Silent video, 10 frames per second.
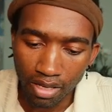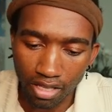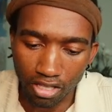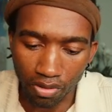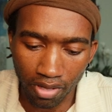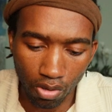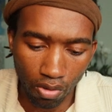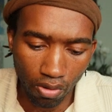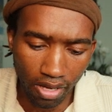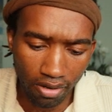It's doing
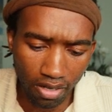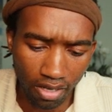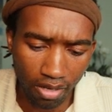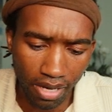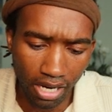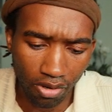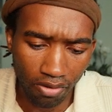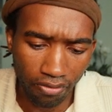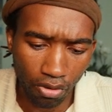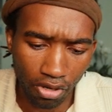all that in the
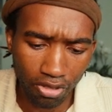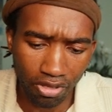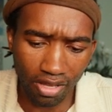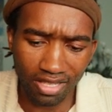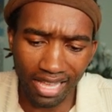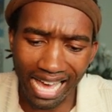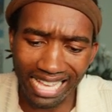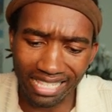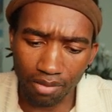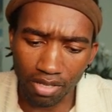background for you. So these are the
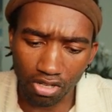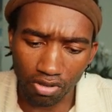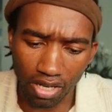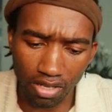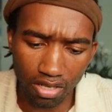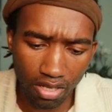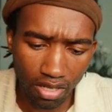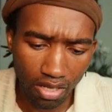ads that have been created,